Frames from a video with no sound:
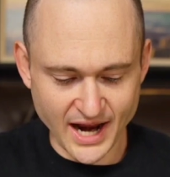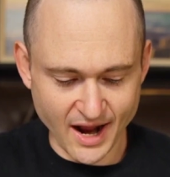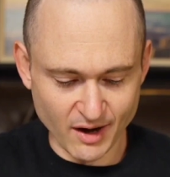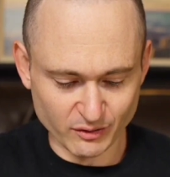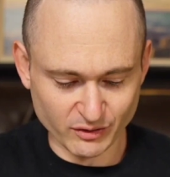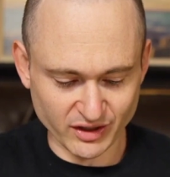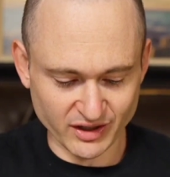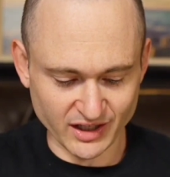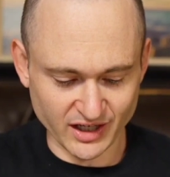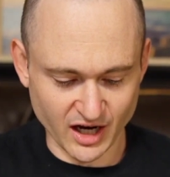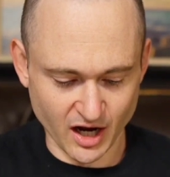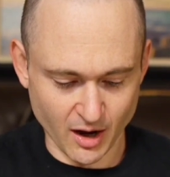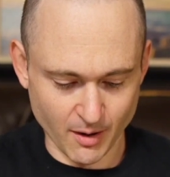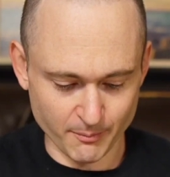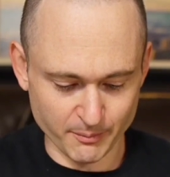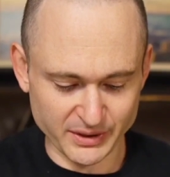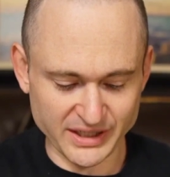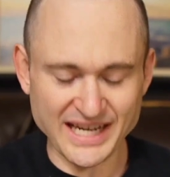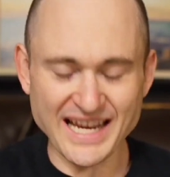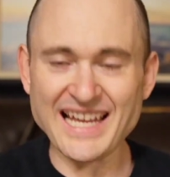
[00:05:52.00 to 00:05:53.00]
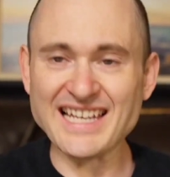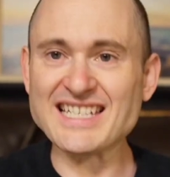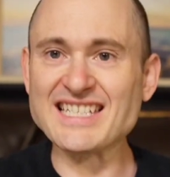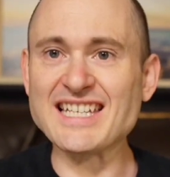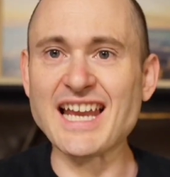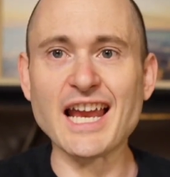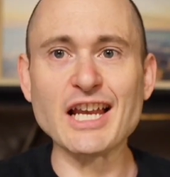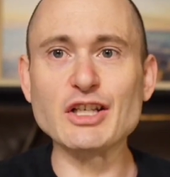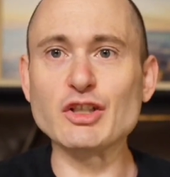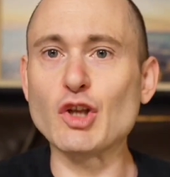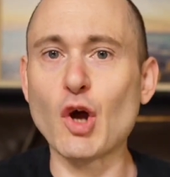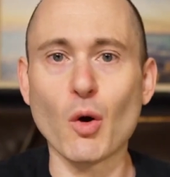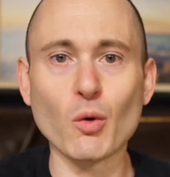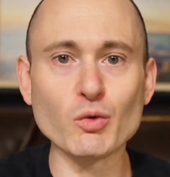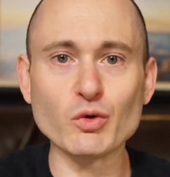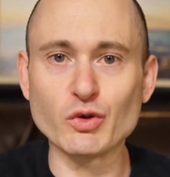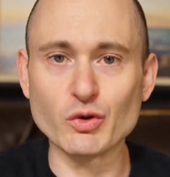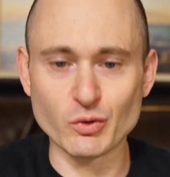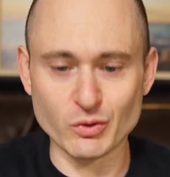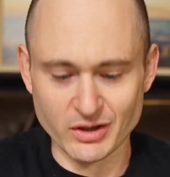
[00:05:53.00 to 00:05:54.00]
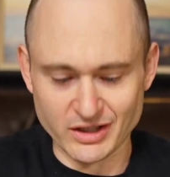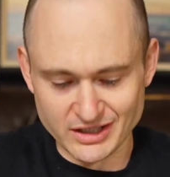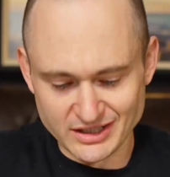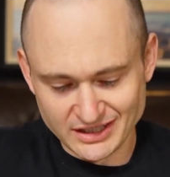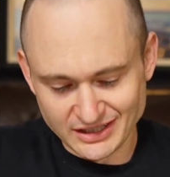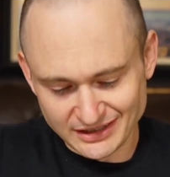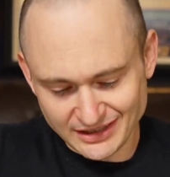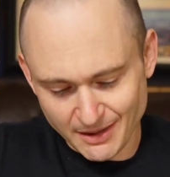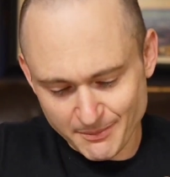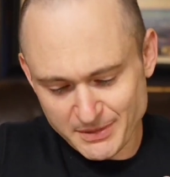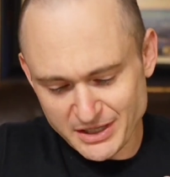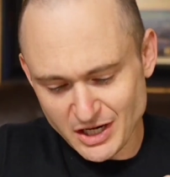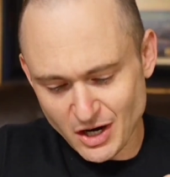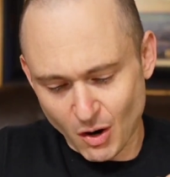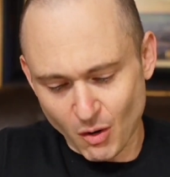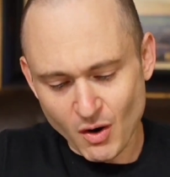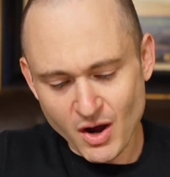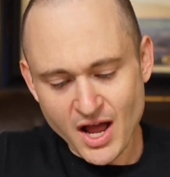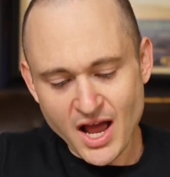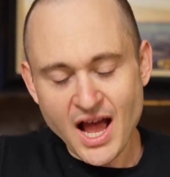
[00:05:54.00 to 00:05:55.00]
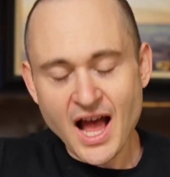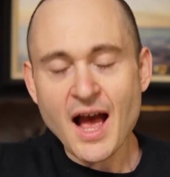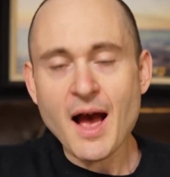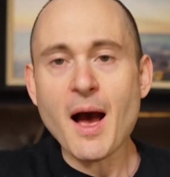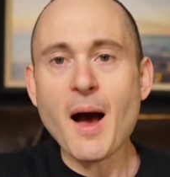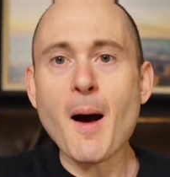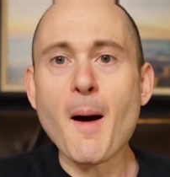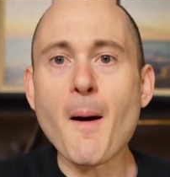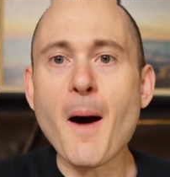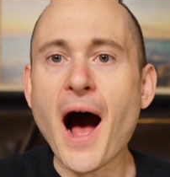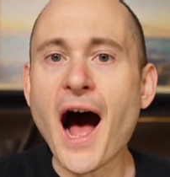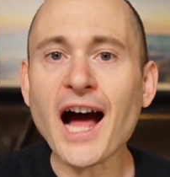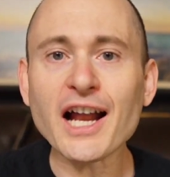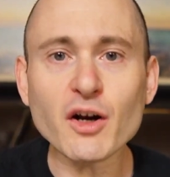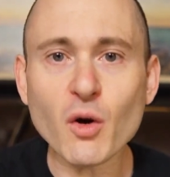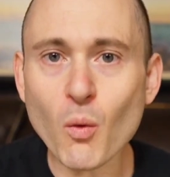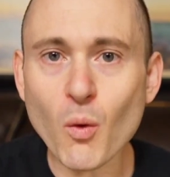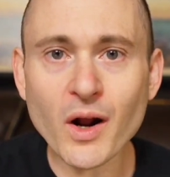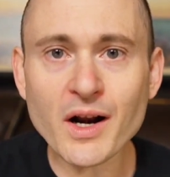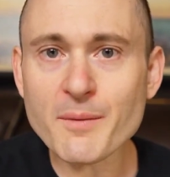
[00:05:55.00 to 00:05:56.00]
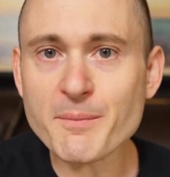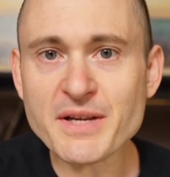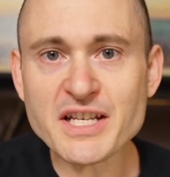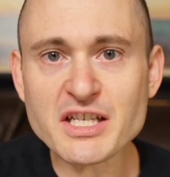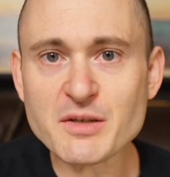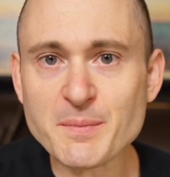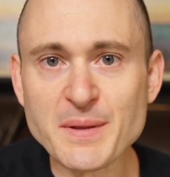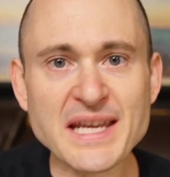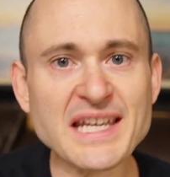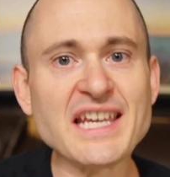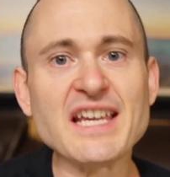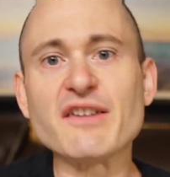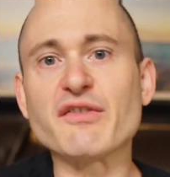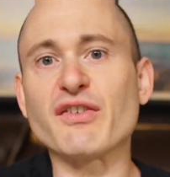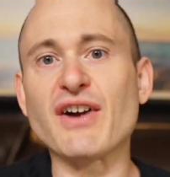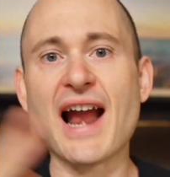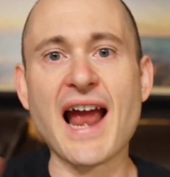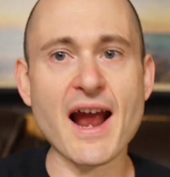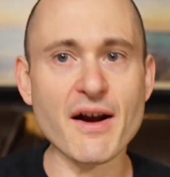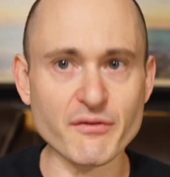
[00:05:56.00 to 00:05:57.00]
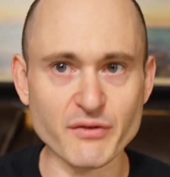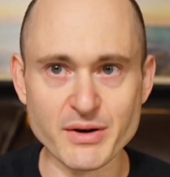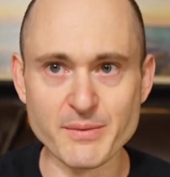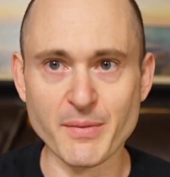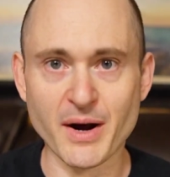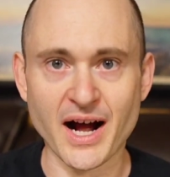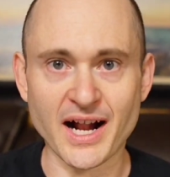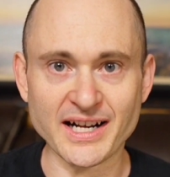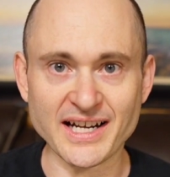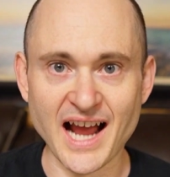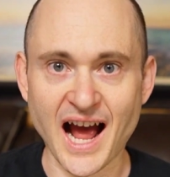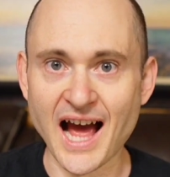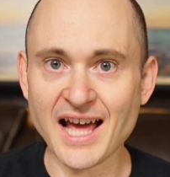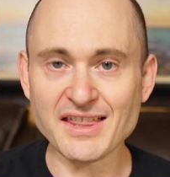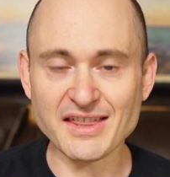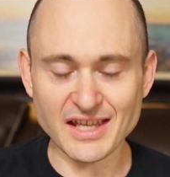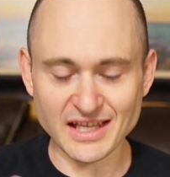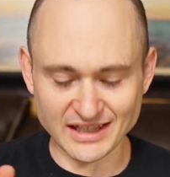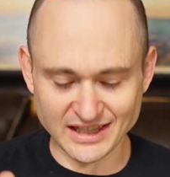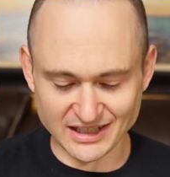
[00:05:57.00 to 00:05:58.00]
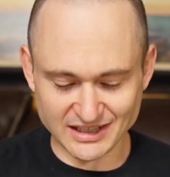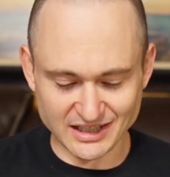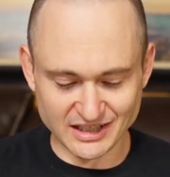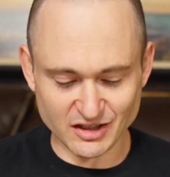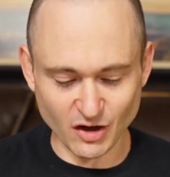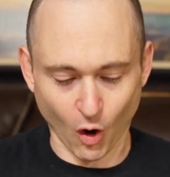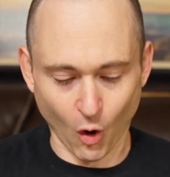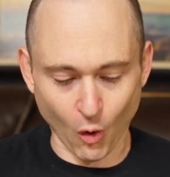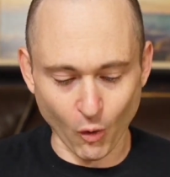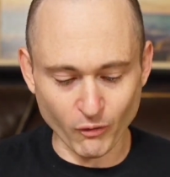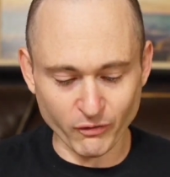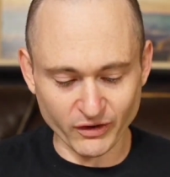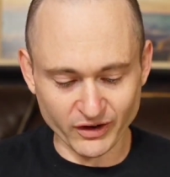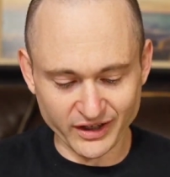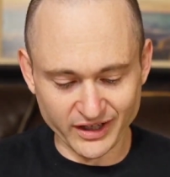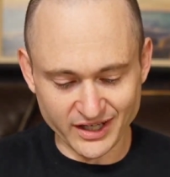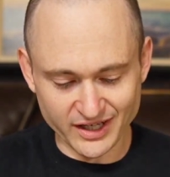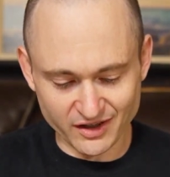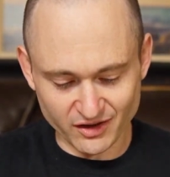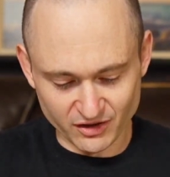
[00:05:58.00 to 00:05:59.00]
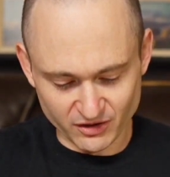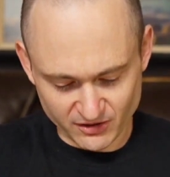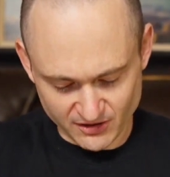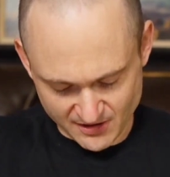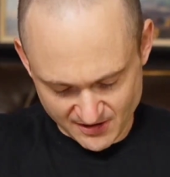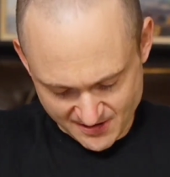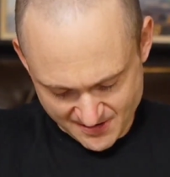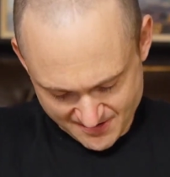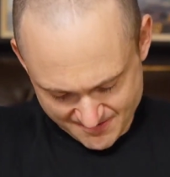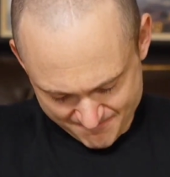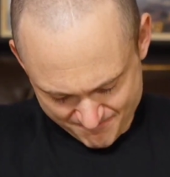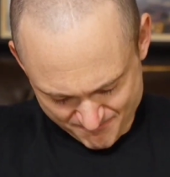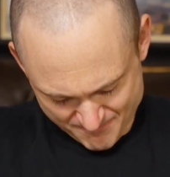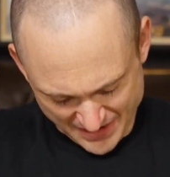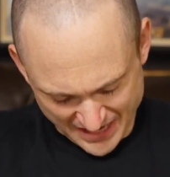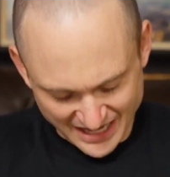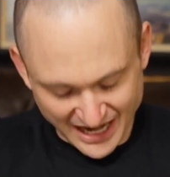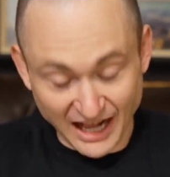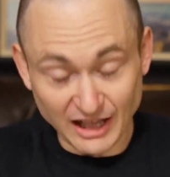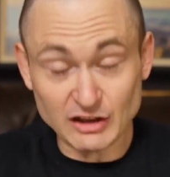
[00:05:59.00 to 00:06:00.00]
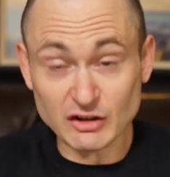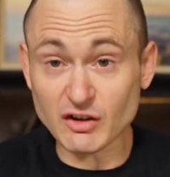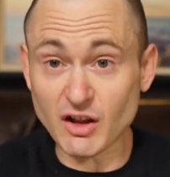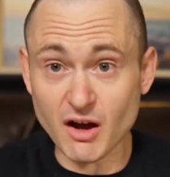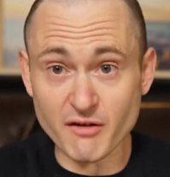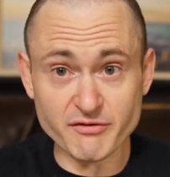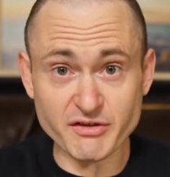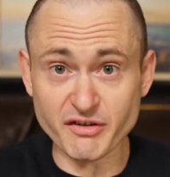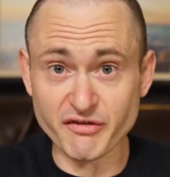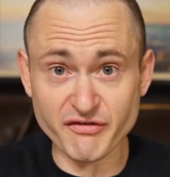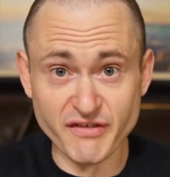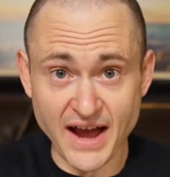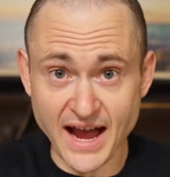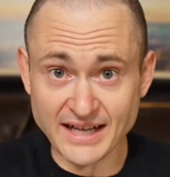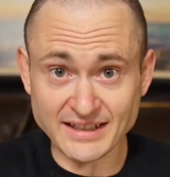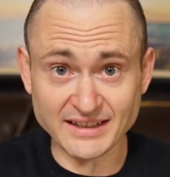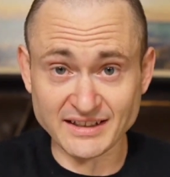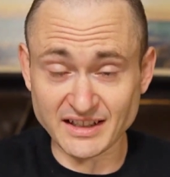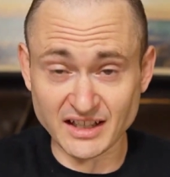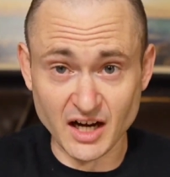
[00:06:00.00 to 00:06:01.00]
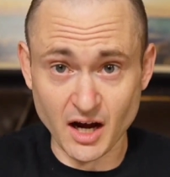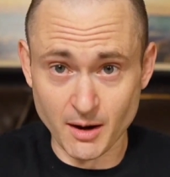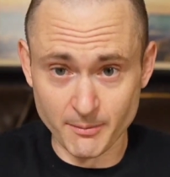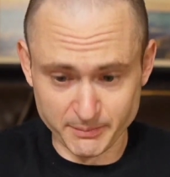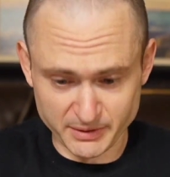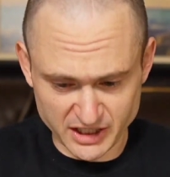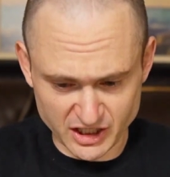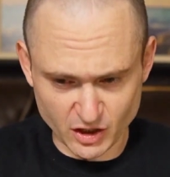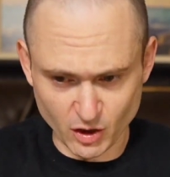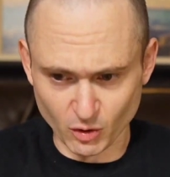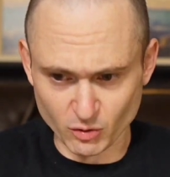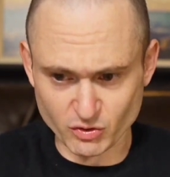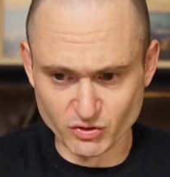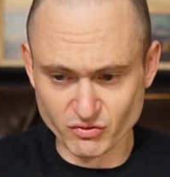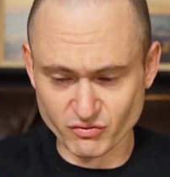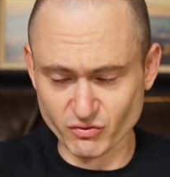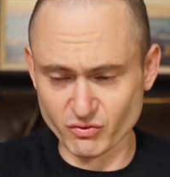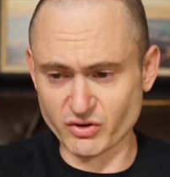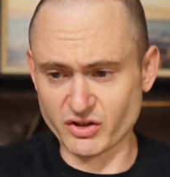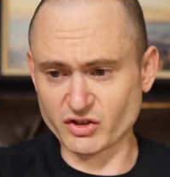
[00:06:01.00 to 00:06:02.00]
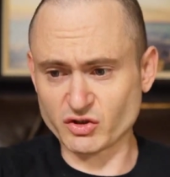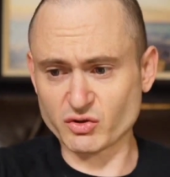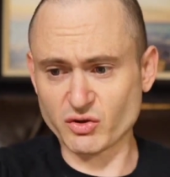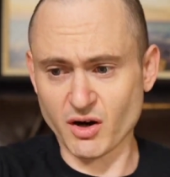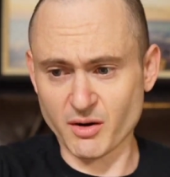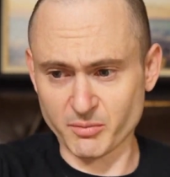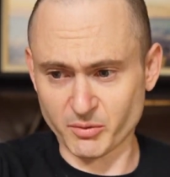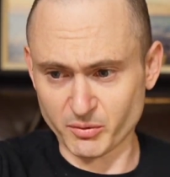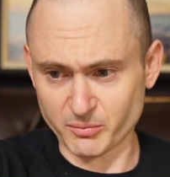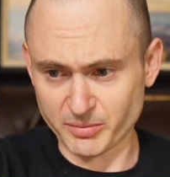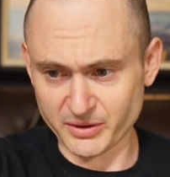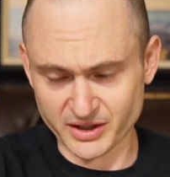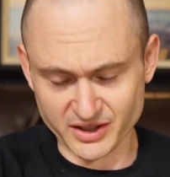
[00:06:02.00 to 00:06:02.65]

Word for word: out to the company and say, don't do this? Let me know. I don't want to be speaking for everybody. I think this is overkill. And I love the fact that the company goes through the trouble